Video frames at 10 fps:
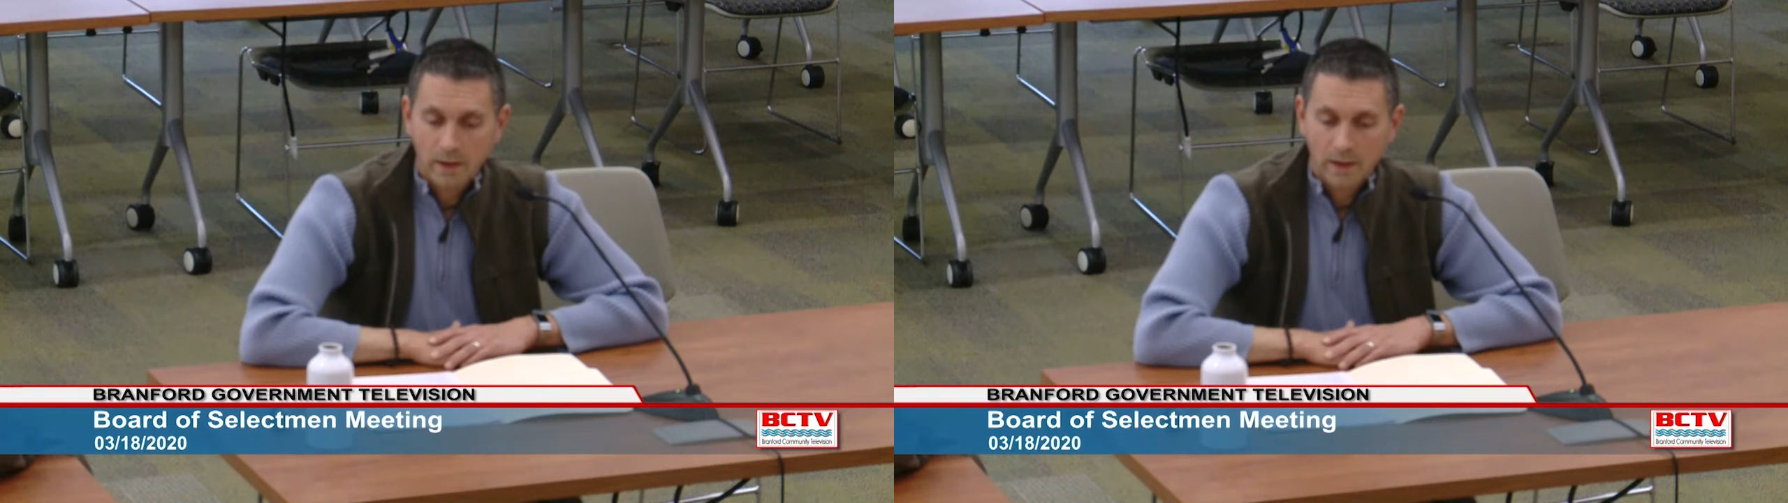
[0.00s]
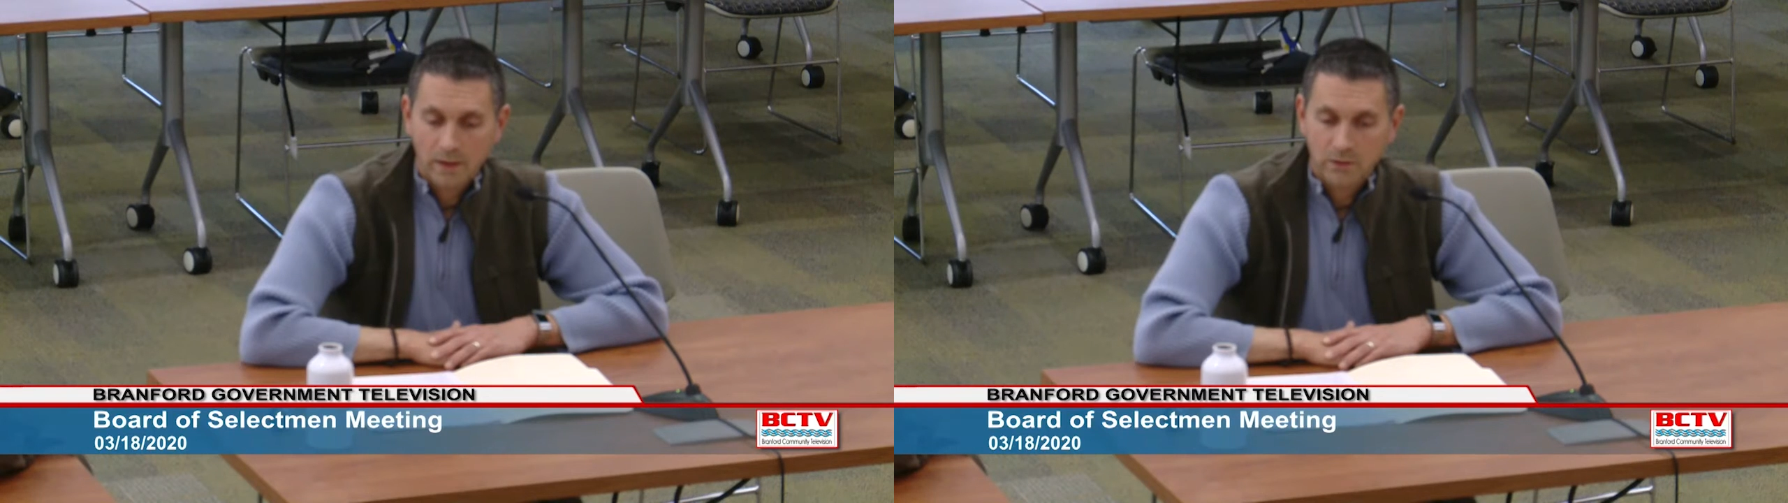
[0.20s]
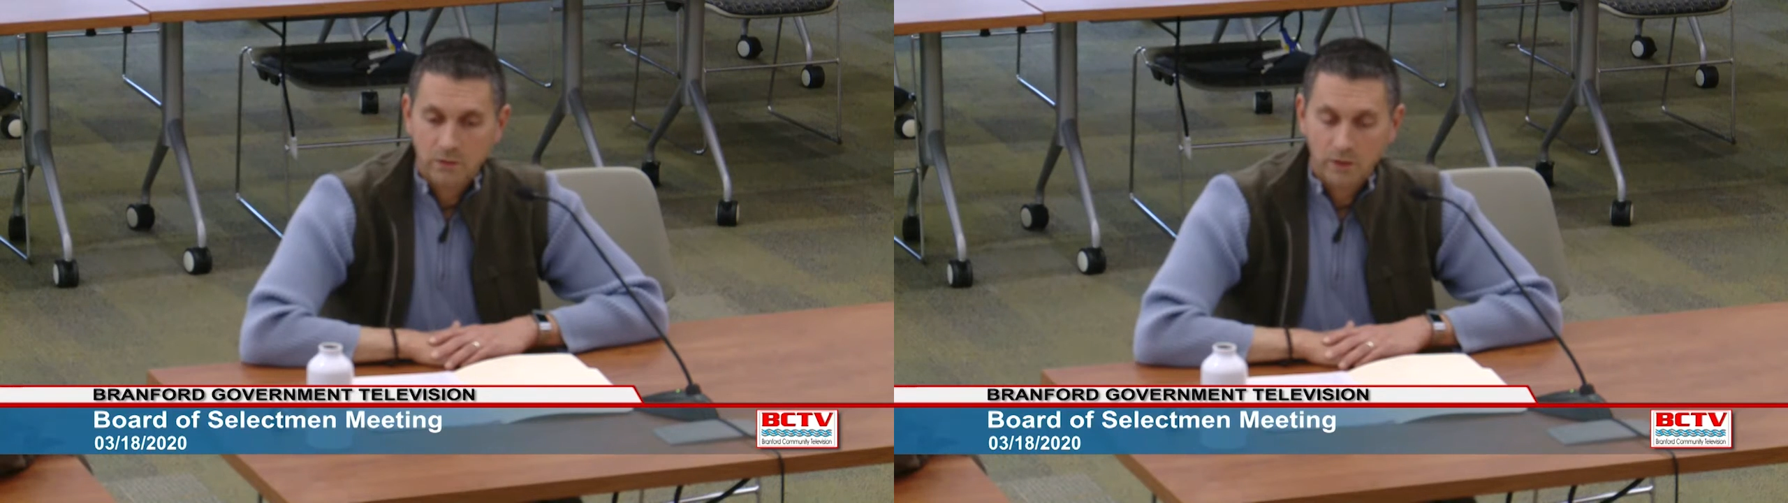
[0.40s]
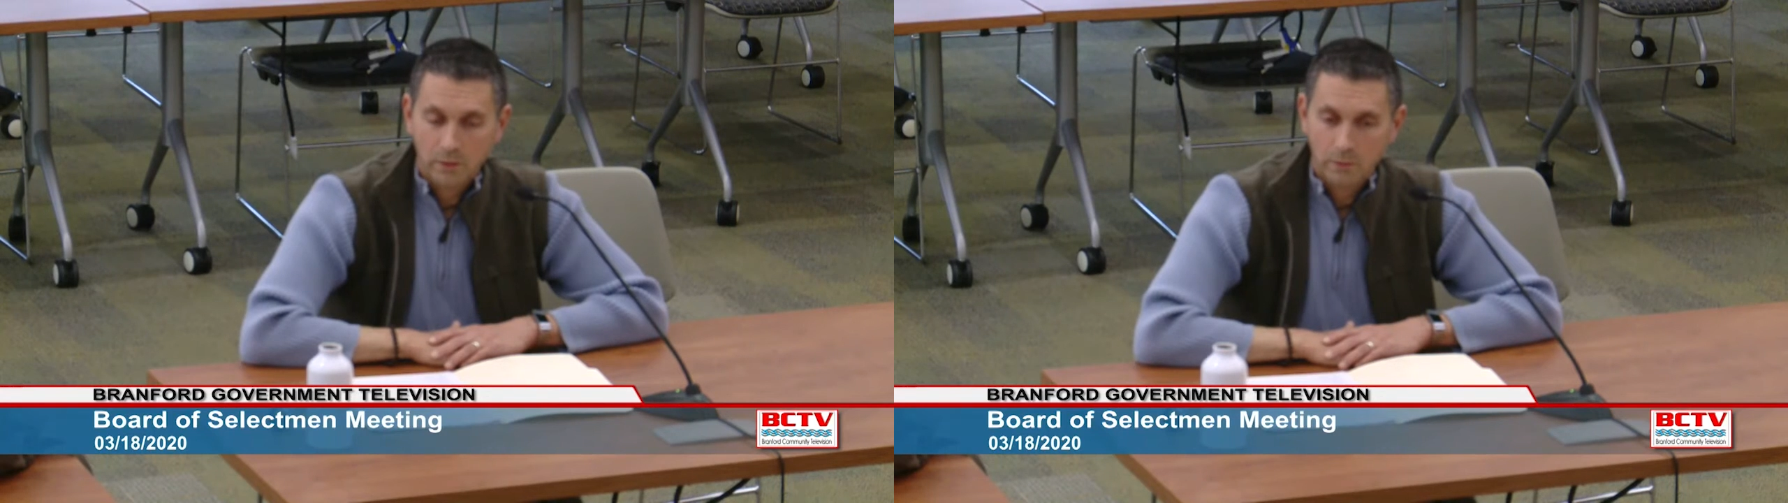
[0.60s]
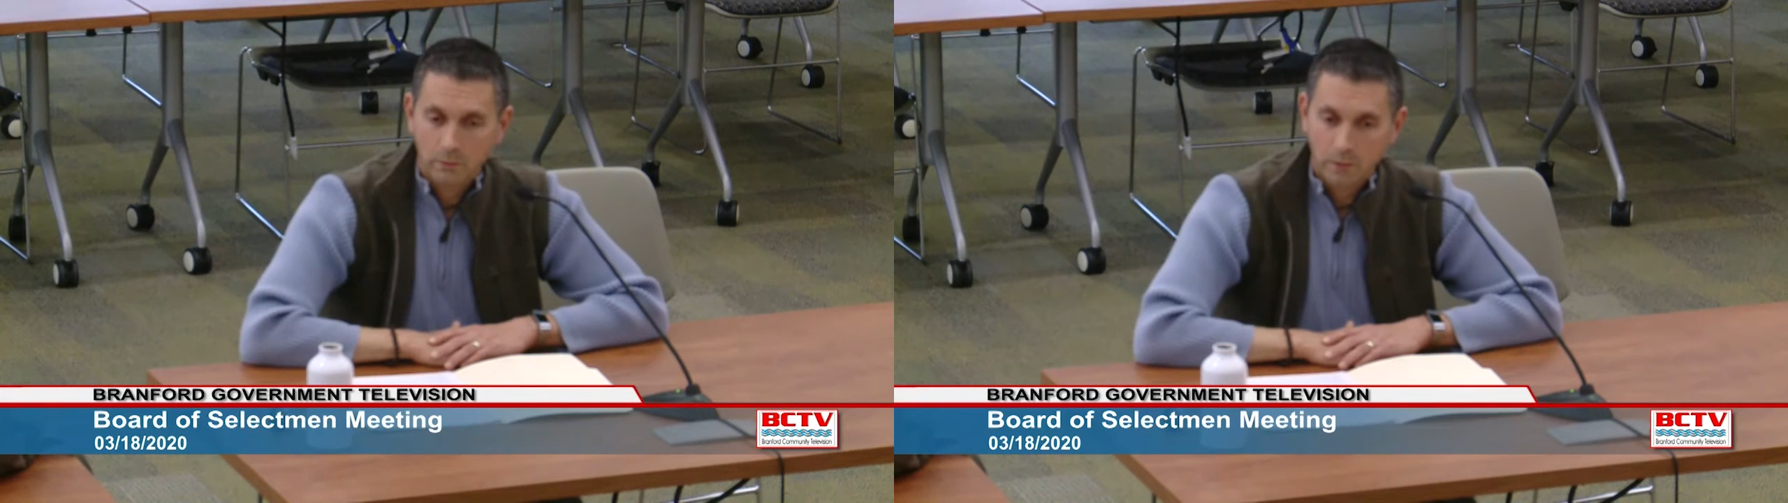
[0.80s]
And
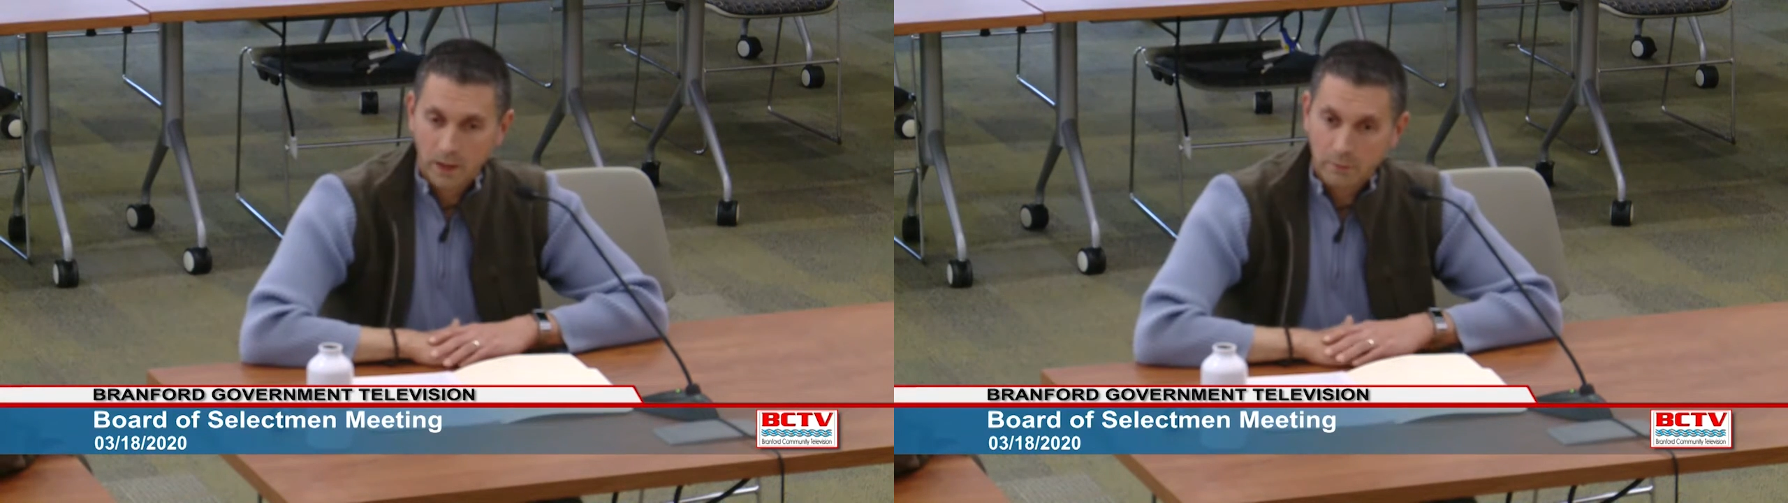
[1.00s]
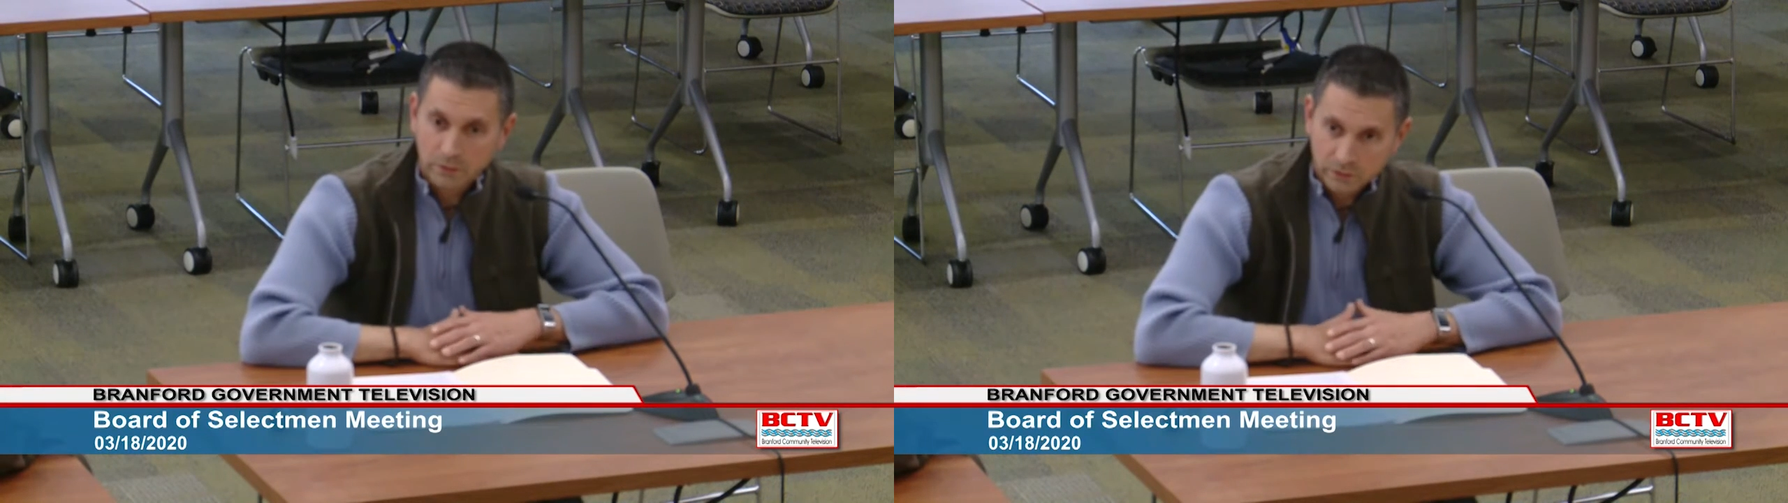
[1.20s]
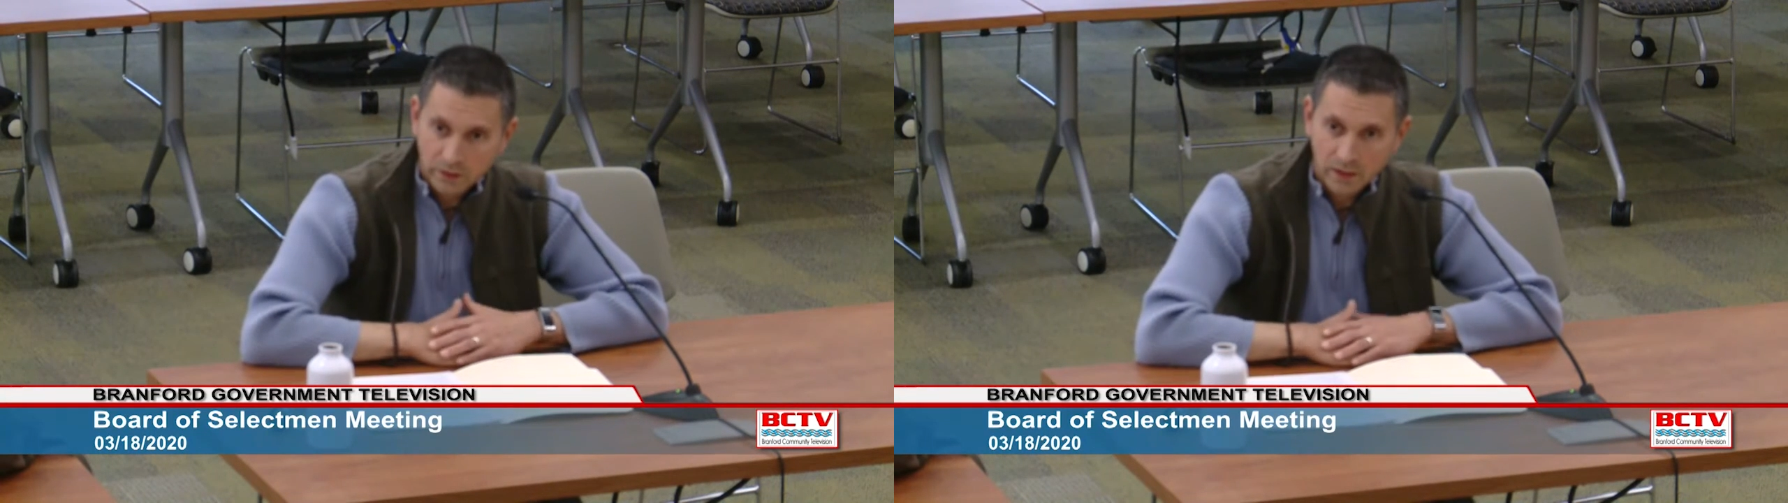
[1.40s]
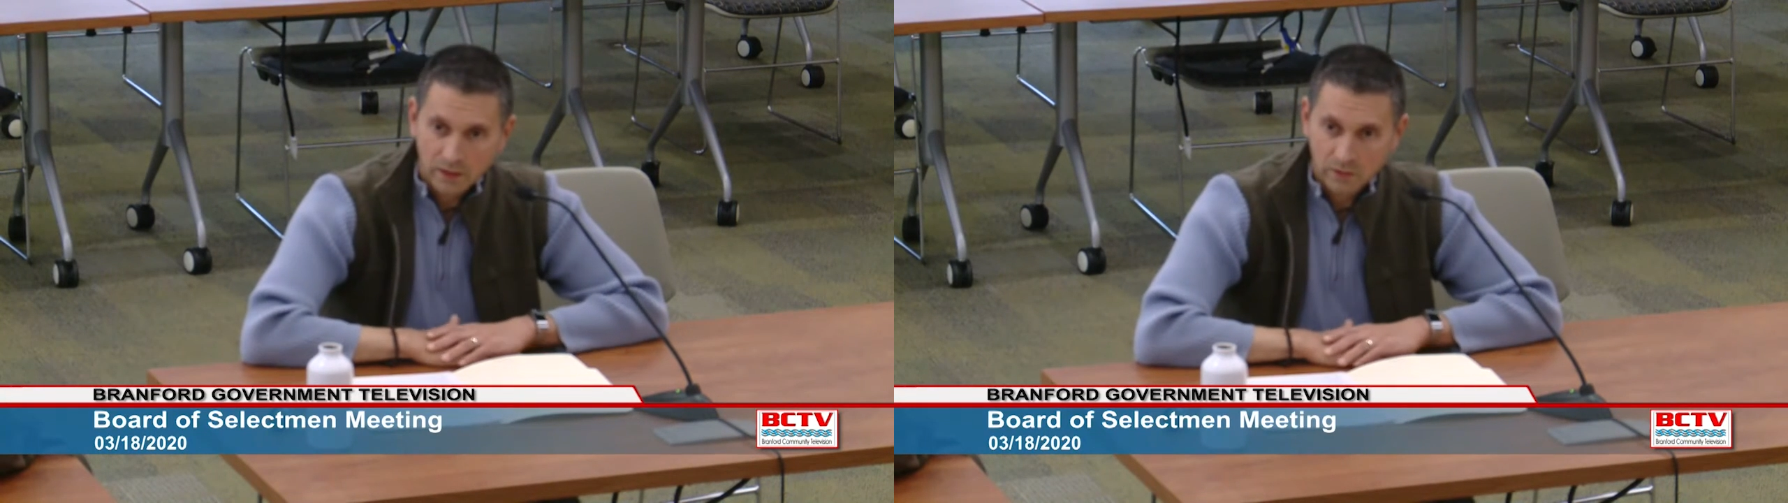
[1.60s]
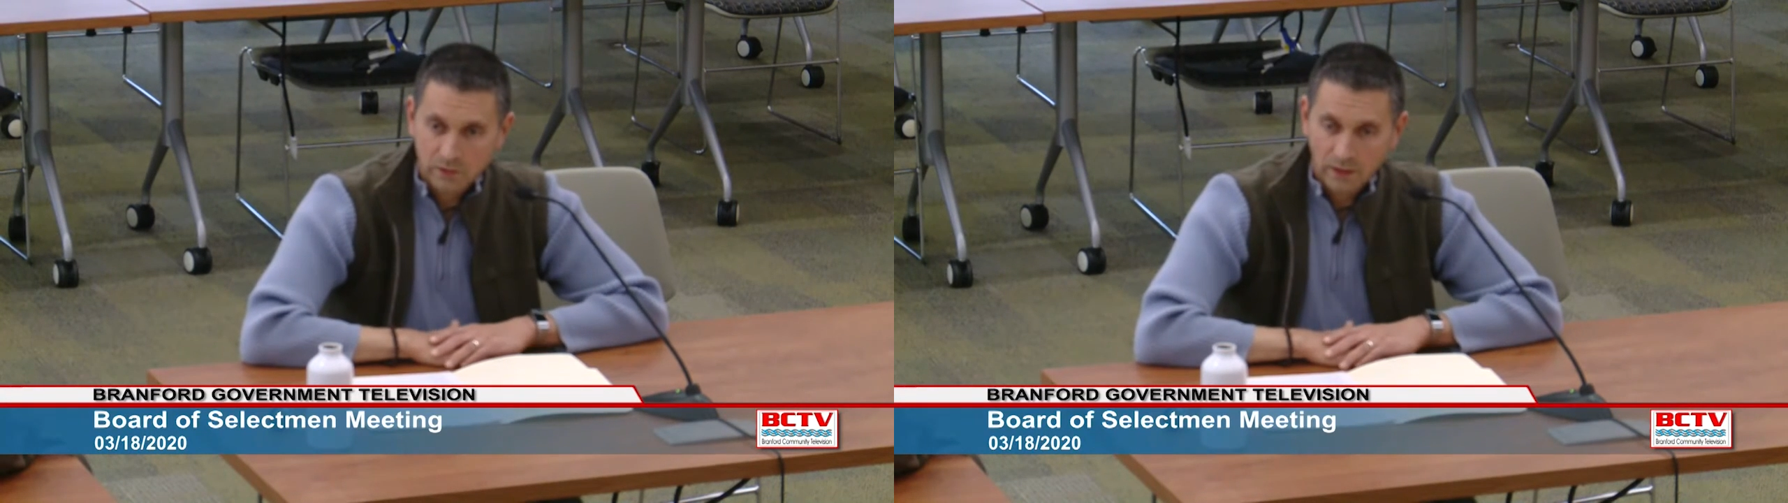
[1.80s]
so what I will say is,